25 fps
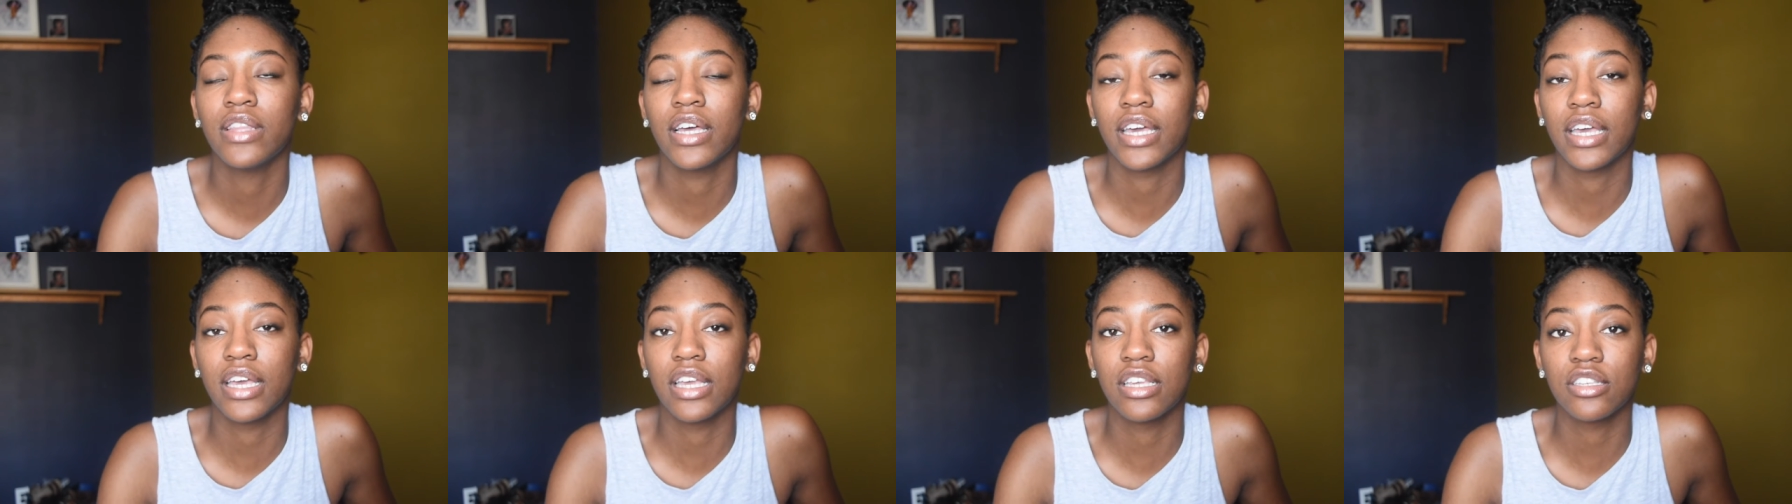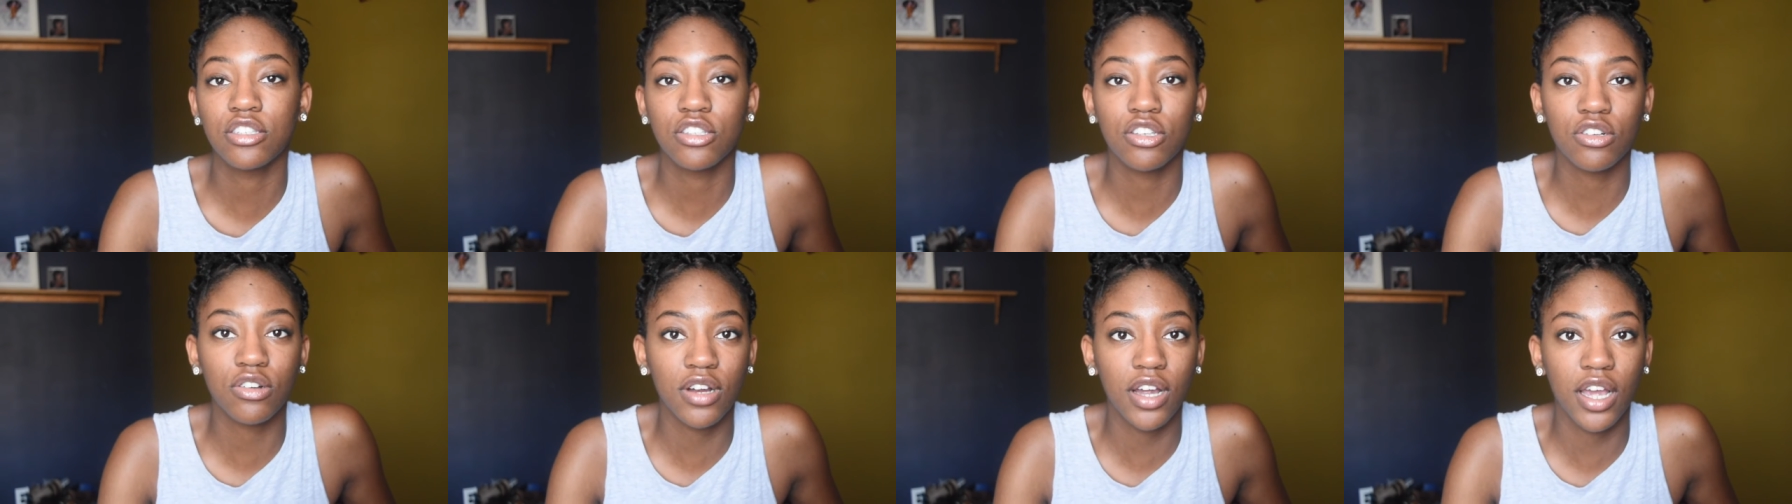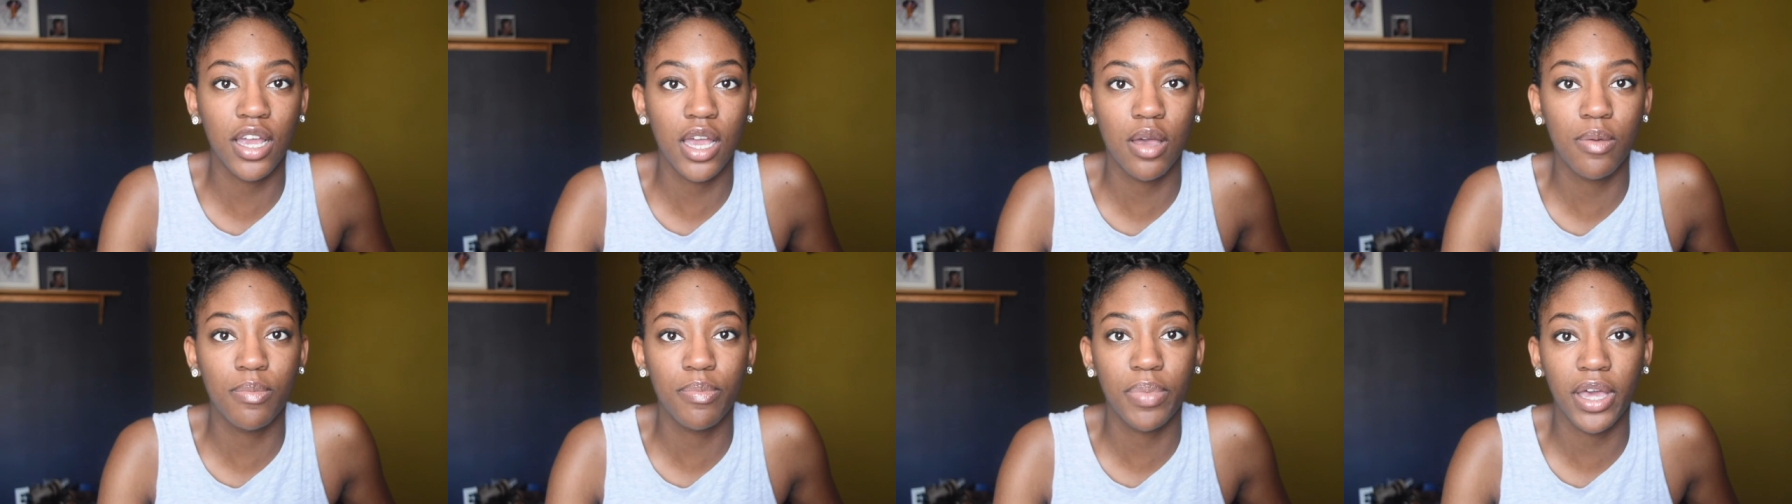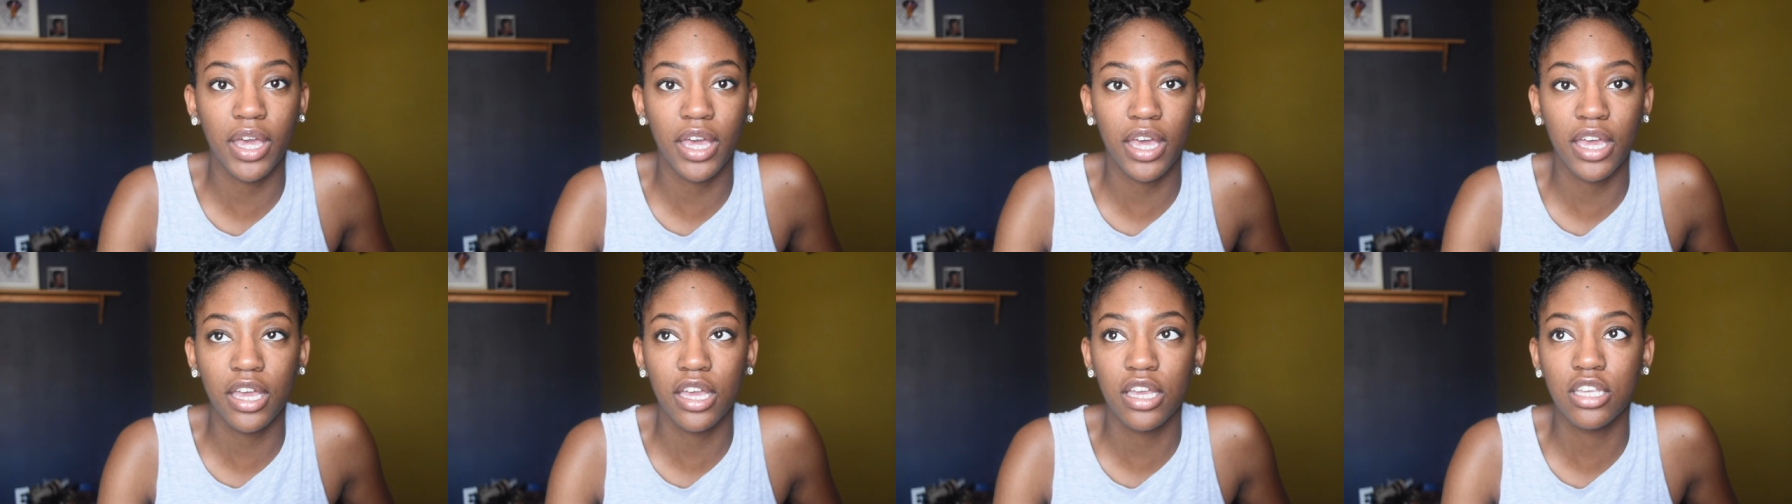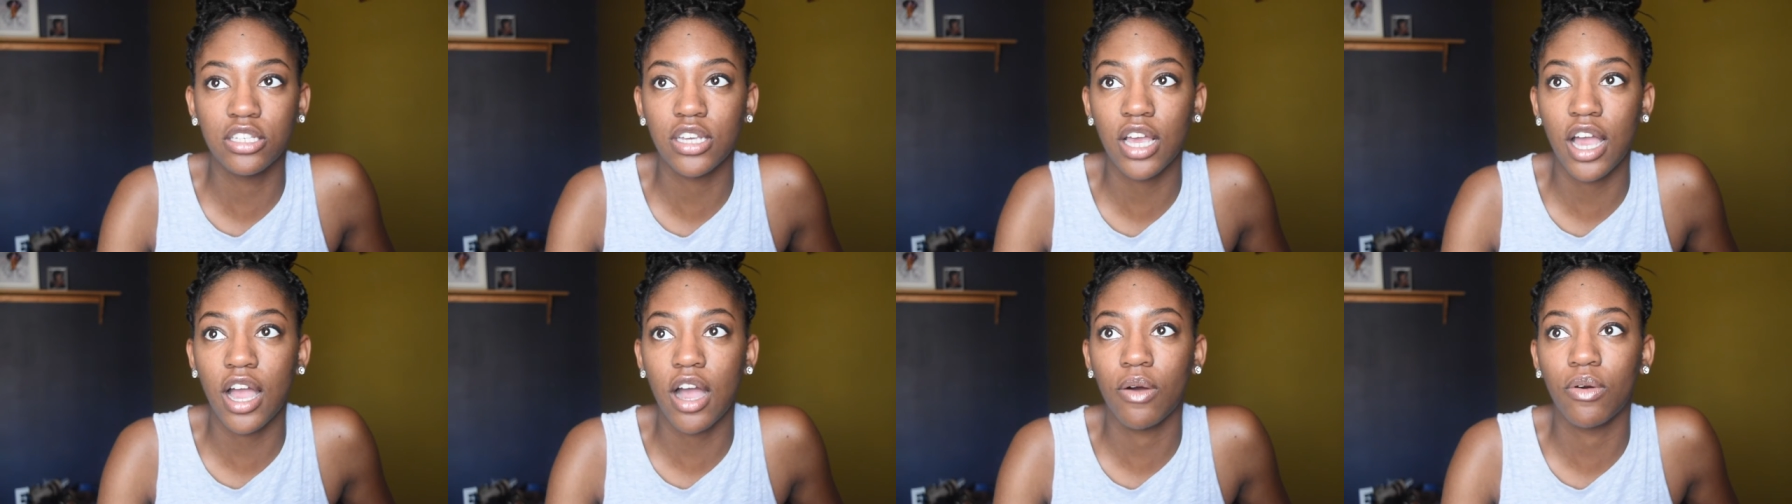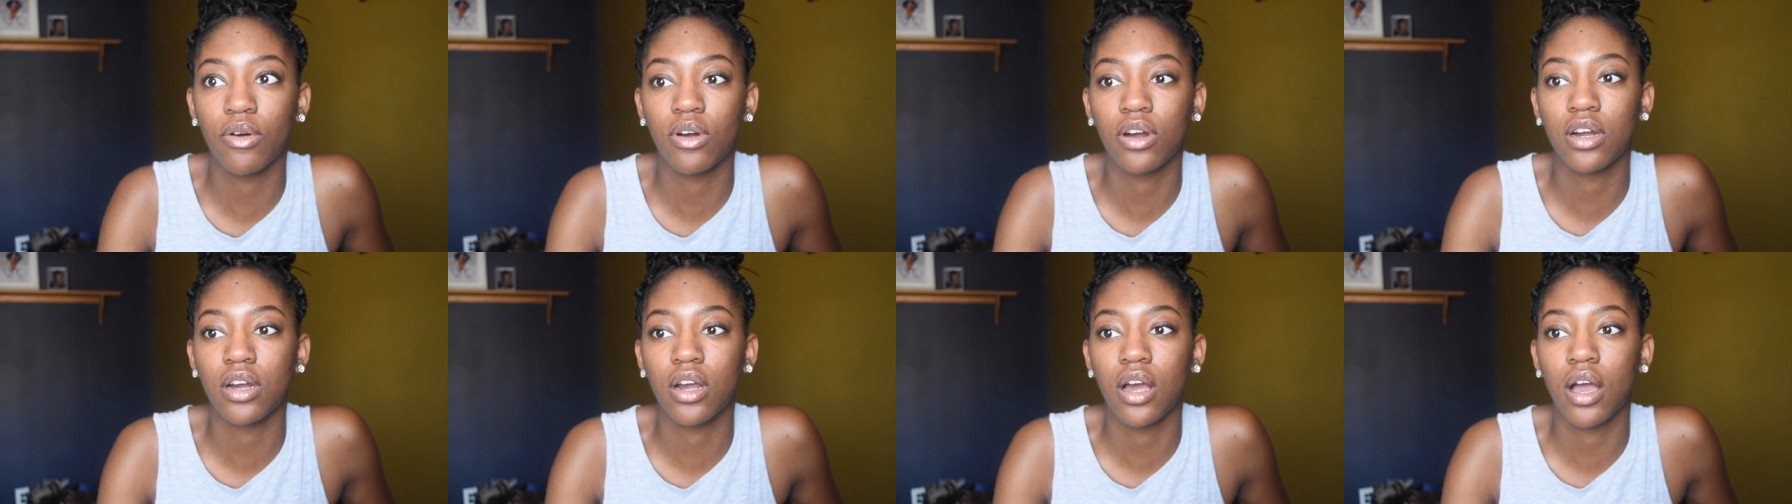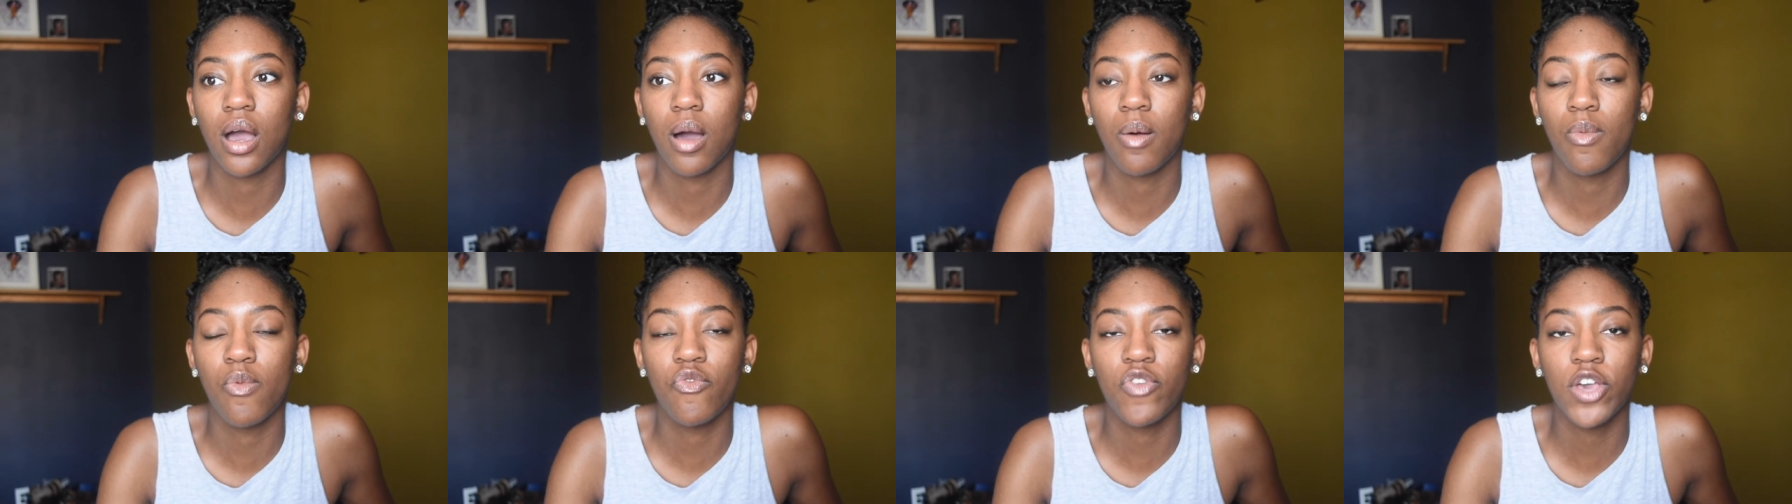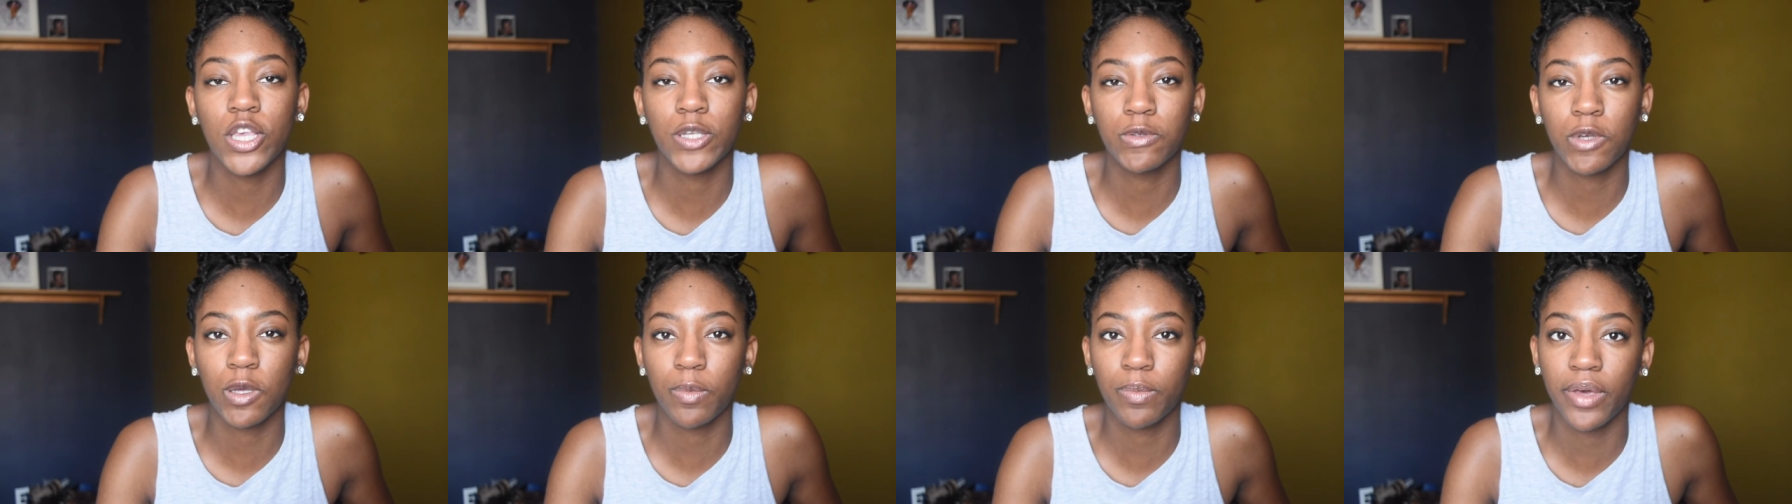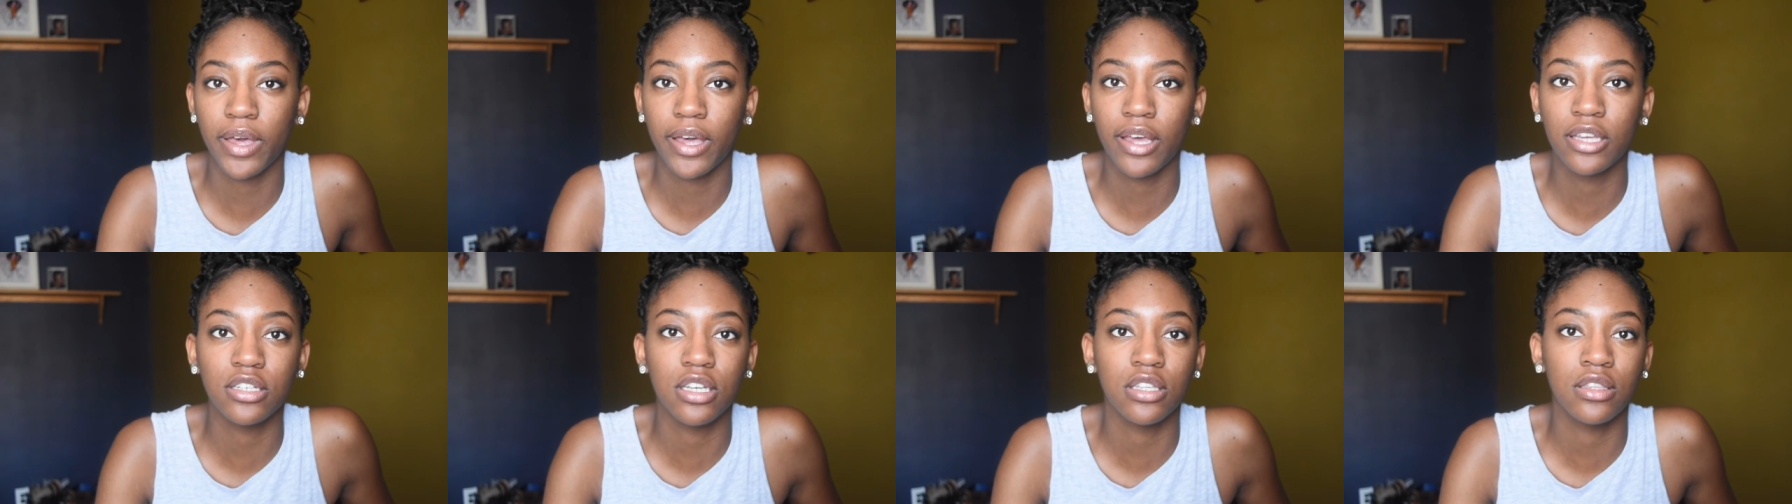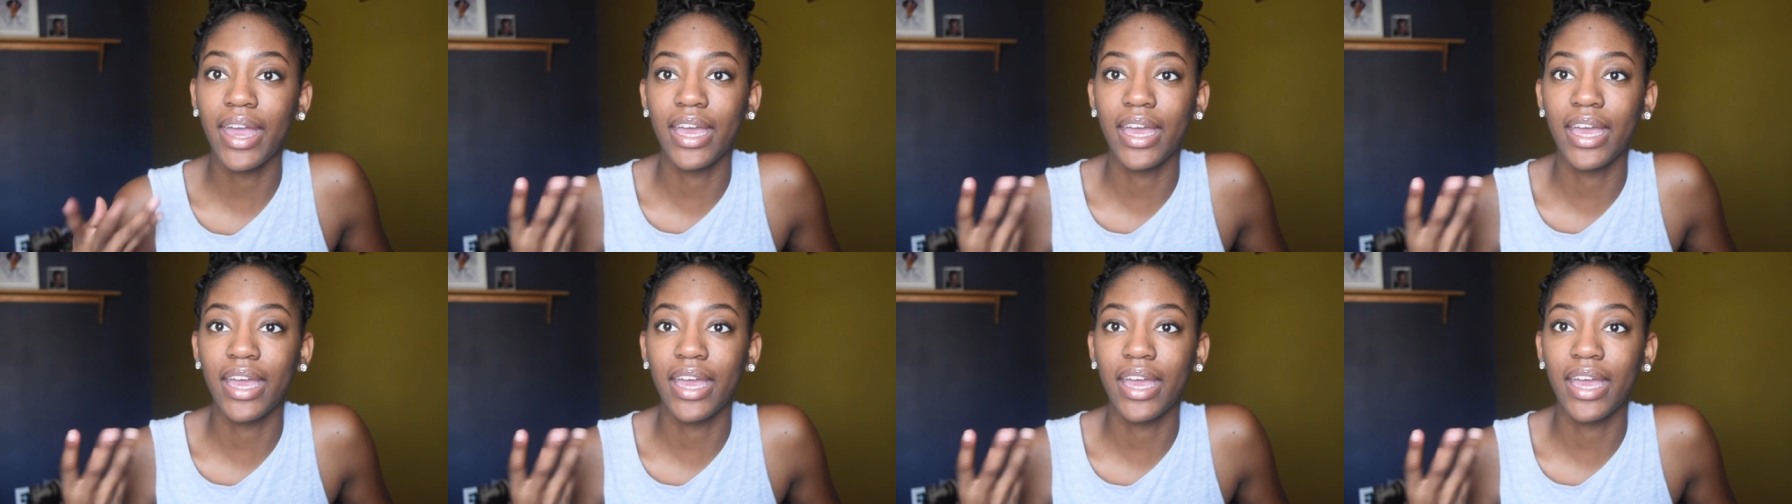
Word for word: like Instagram page, our um, Facebook page,